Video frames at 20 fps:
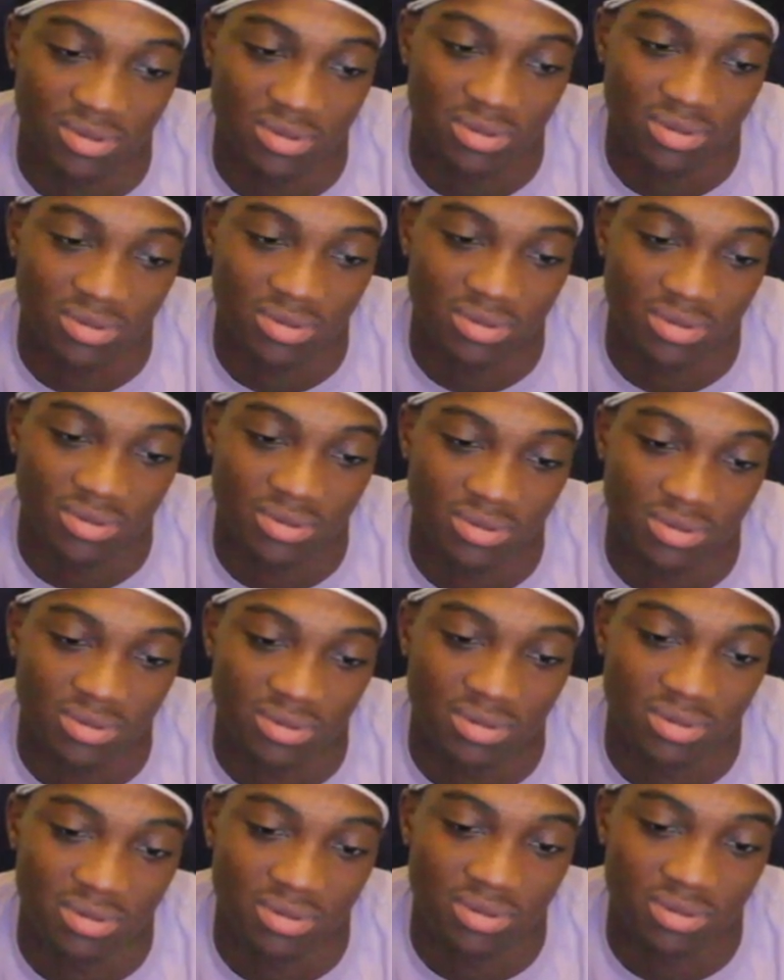
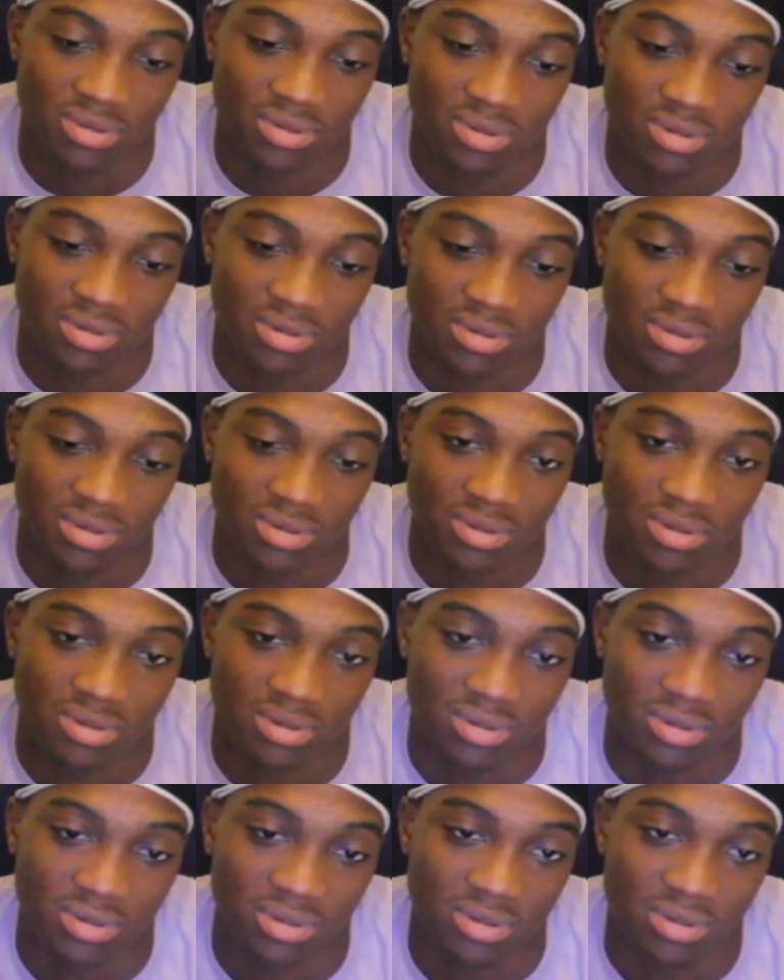
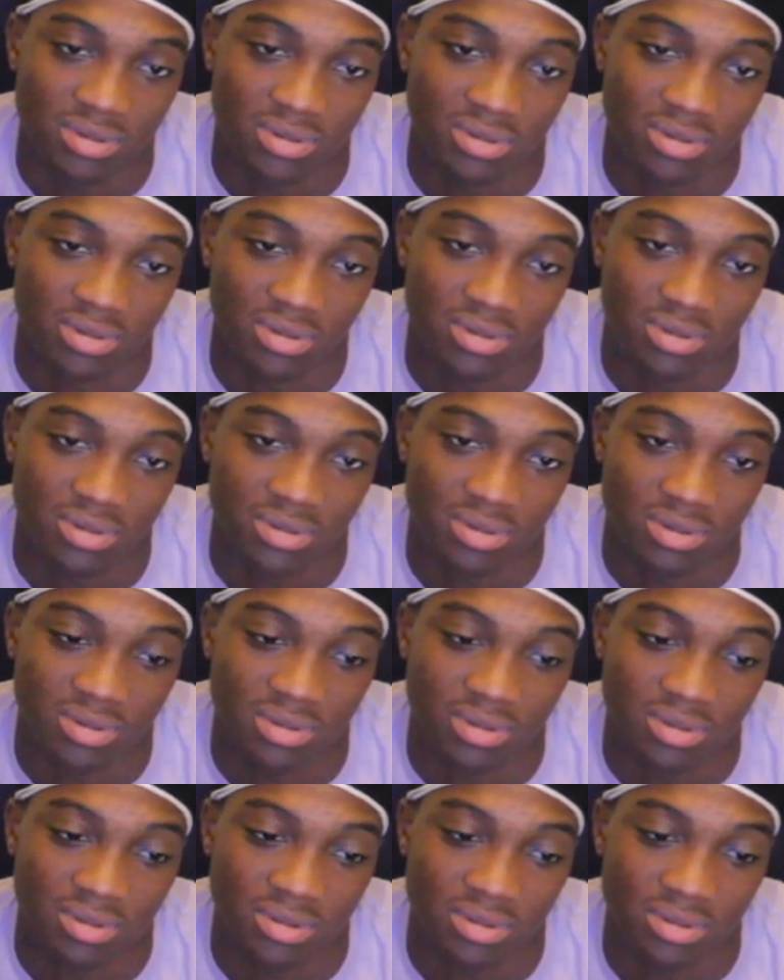
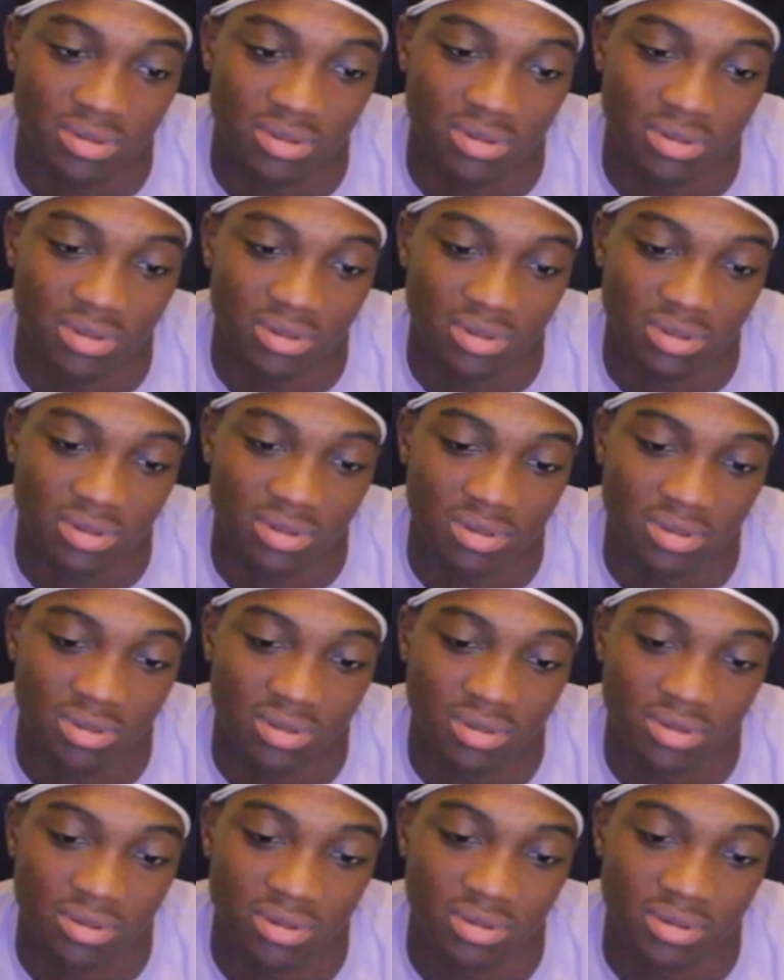
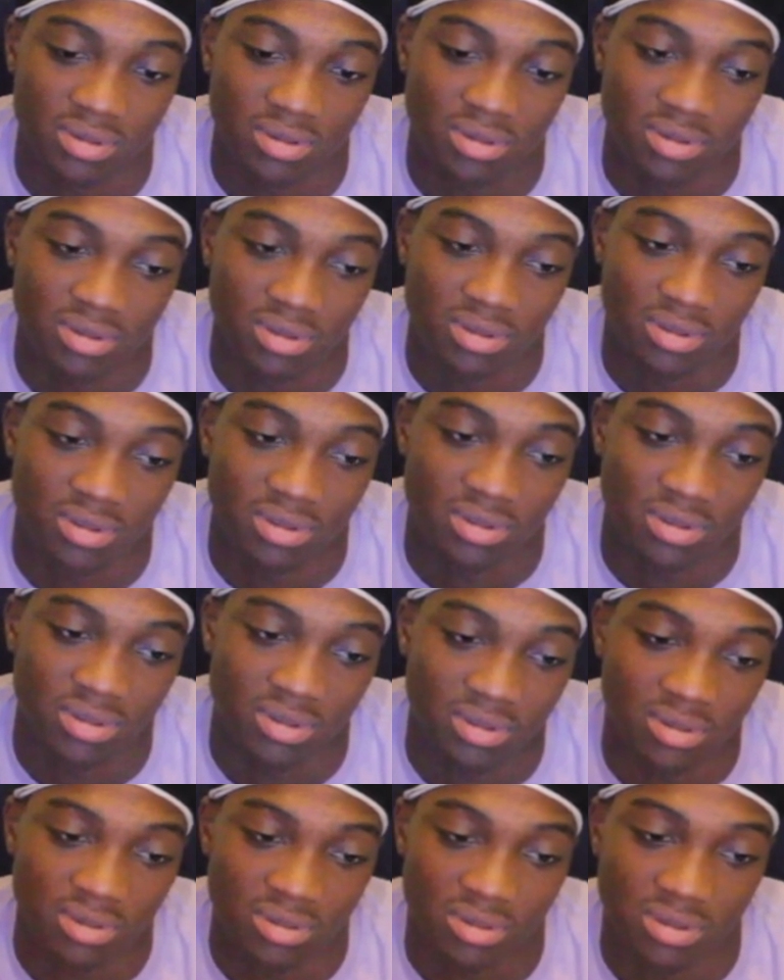
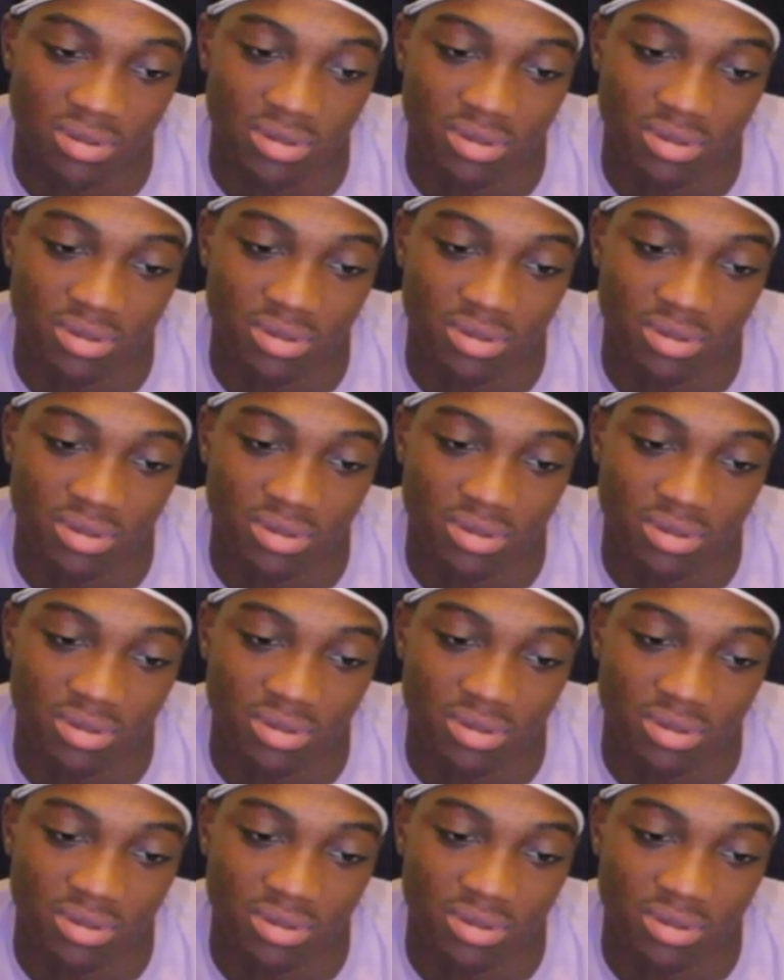No words are spoken by the person on screen.